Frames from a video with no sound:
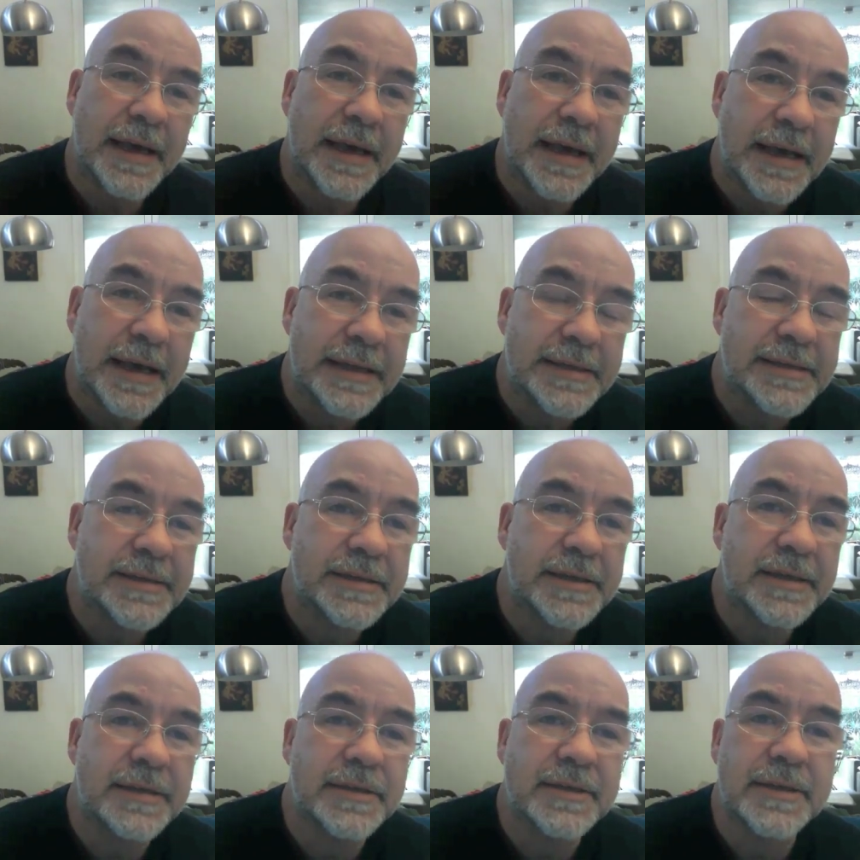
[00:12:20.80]

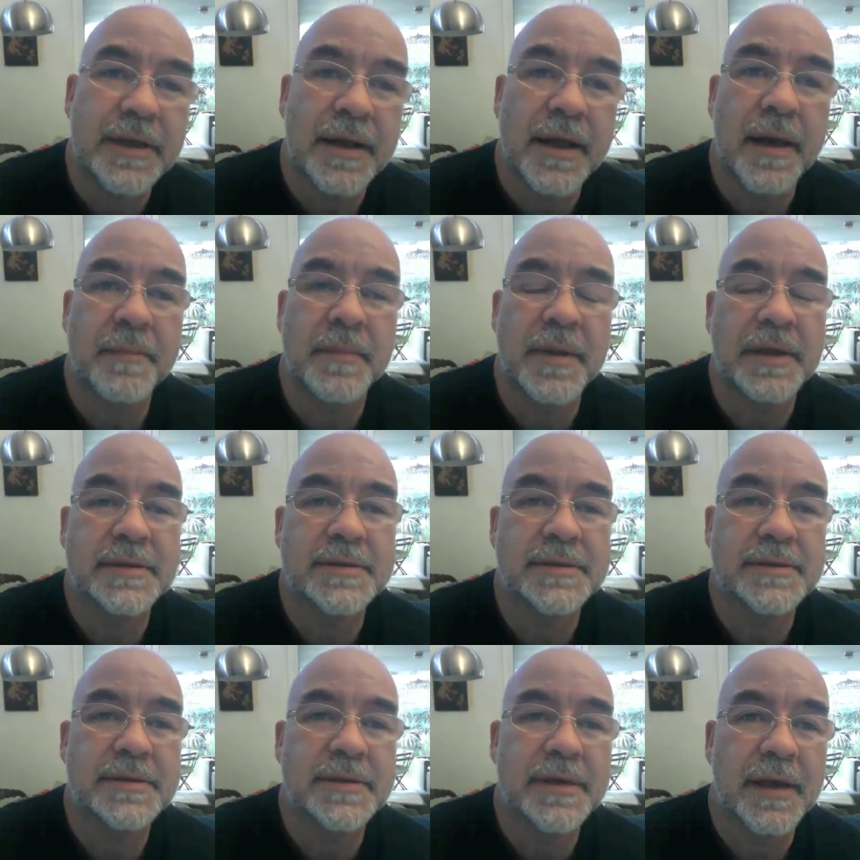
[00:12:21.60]
Instant
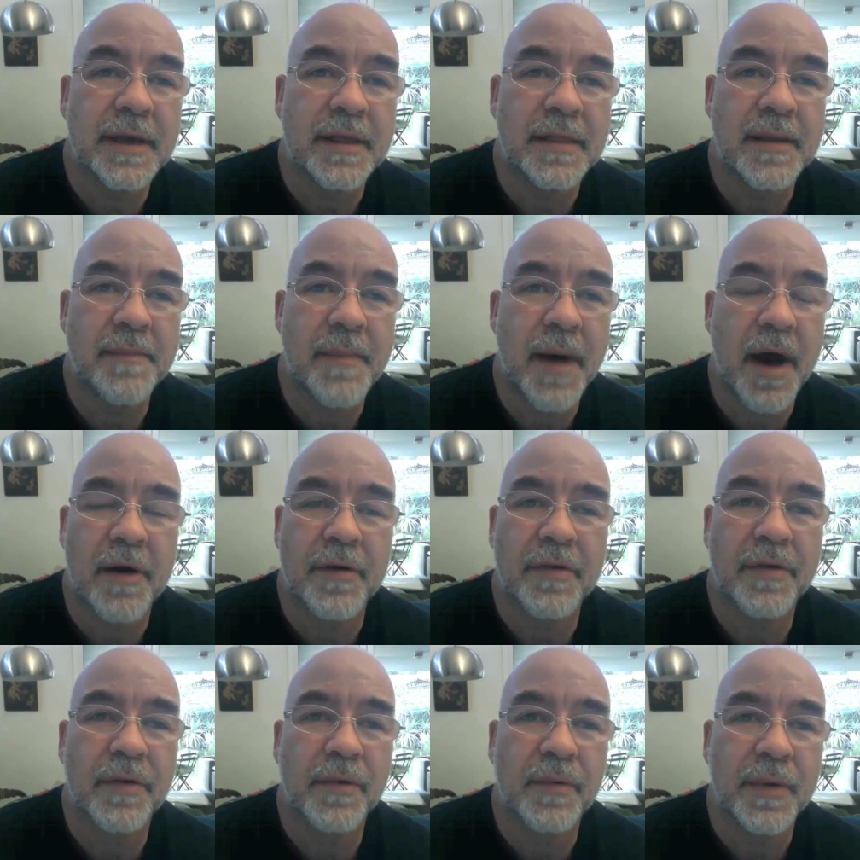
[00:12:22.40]
numbness in the
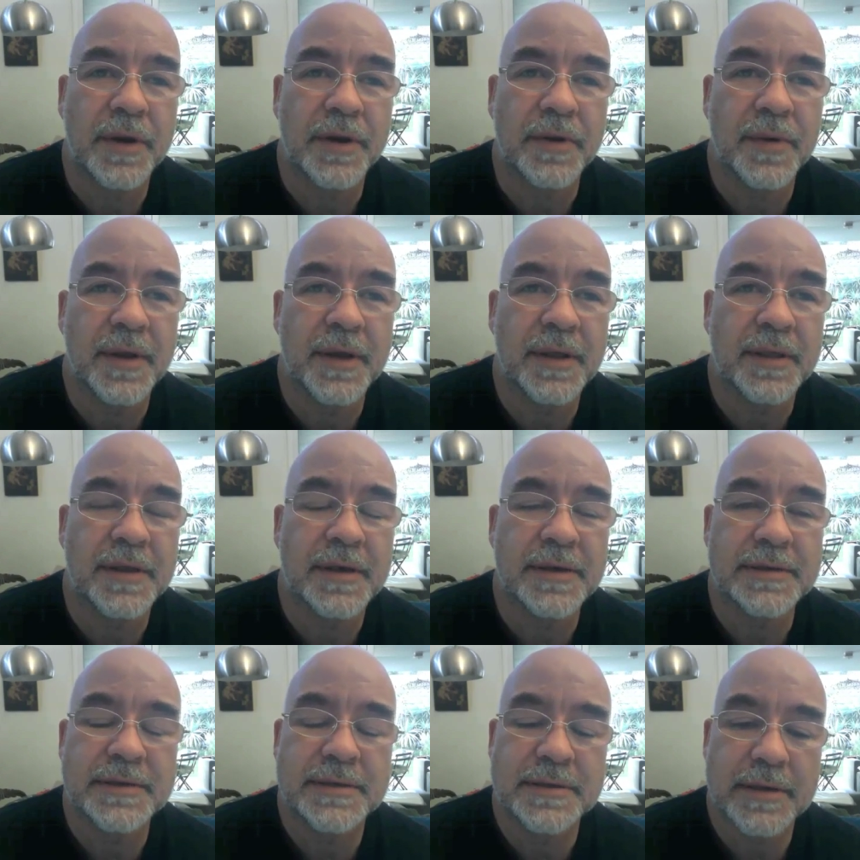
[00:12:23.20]
mouth when you eat
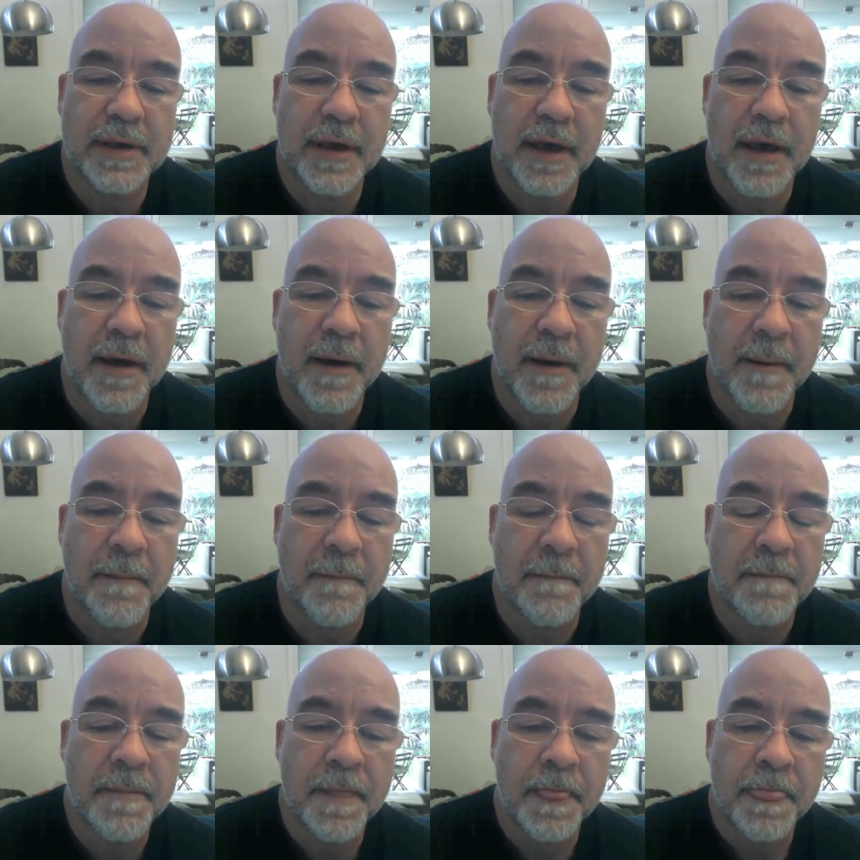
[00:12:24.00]
this.
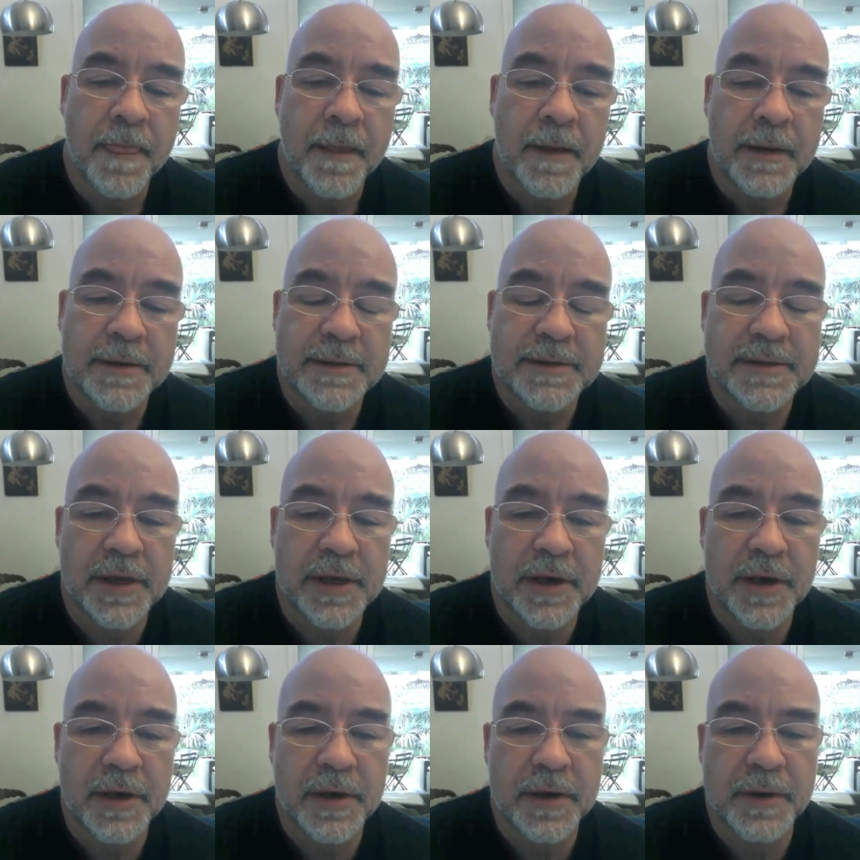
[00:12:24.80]

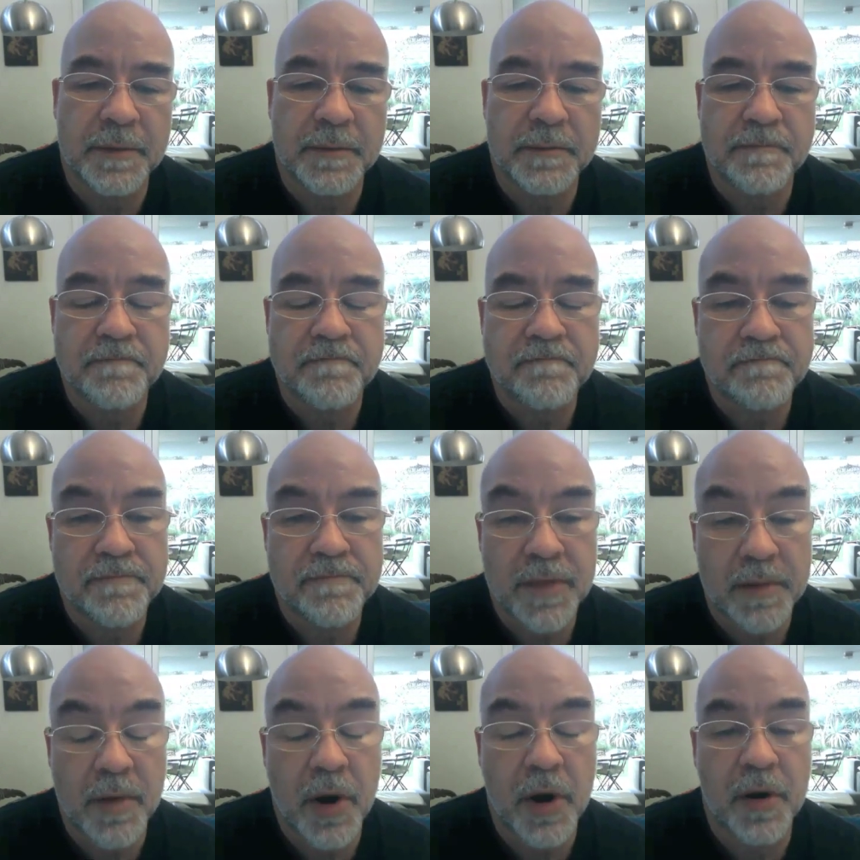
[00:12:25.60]
So
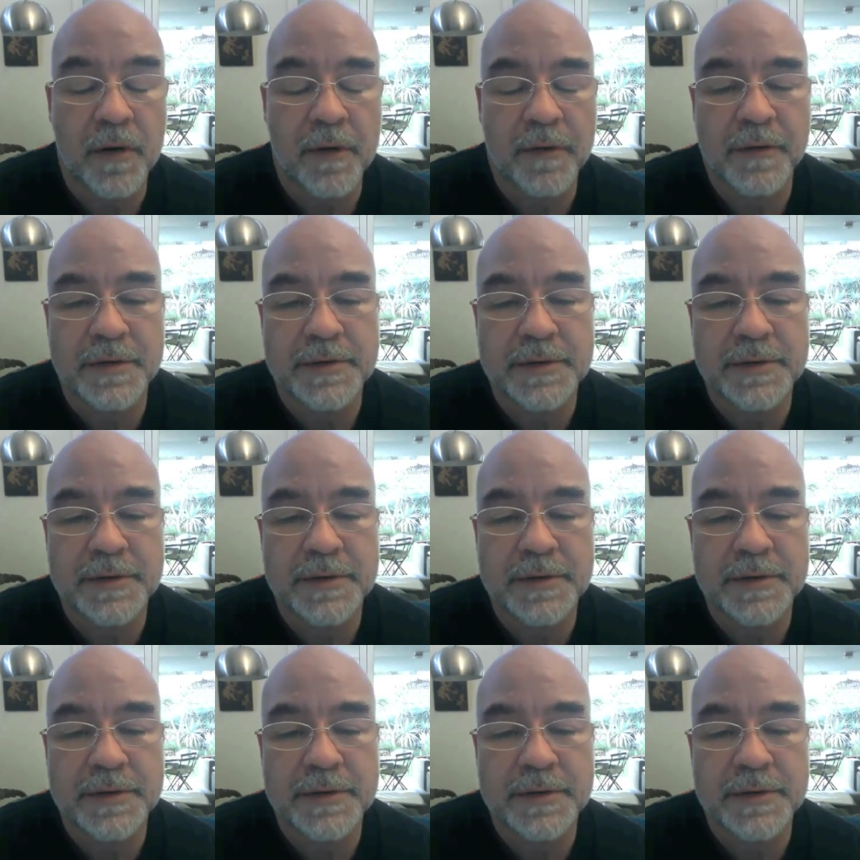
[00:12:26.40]
the moral of the